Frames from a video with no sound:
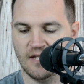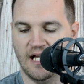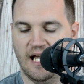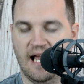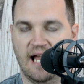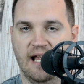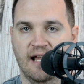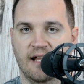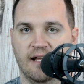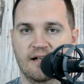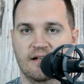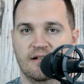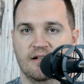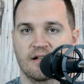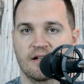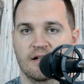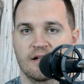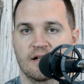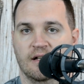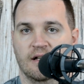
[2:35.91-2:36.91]
And
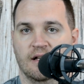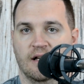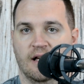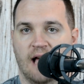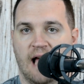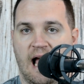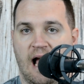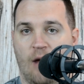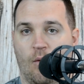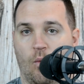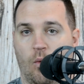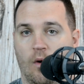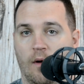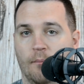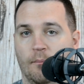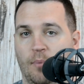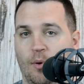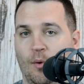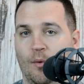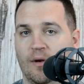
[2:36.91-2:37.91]
at
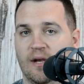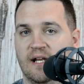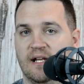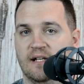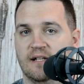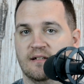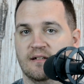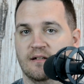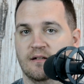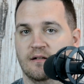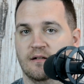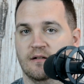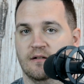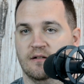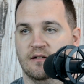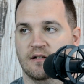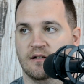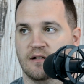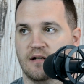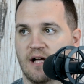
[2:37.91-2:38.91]
one point,
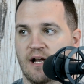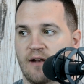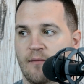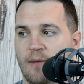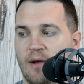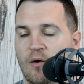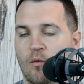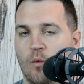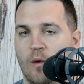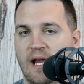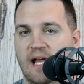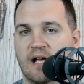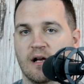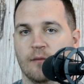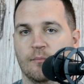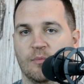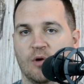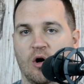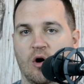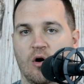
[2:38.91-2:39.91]
the kind of my
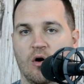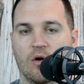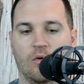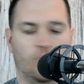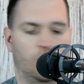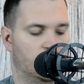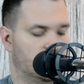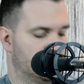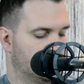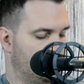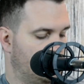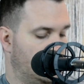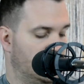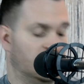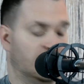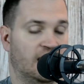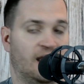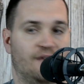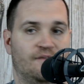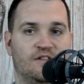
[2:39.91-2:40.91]
wake-up call was my
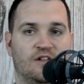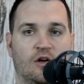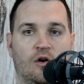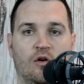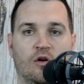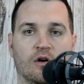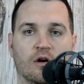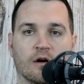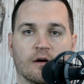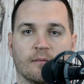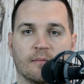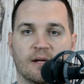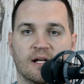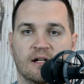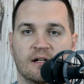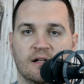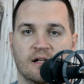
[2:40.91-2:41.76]
left arm,